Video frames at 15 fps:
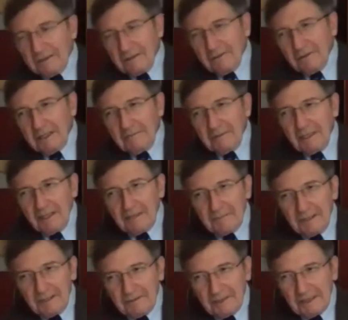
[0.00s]

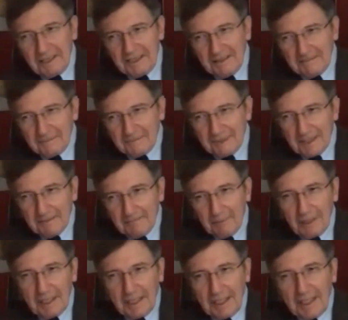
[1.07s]
you're way beyond me
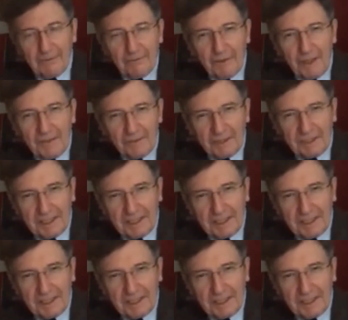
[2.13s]
already. But I have a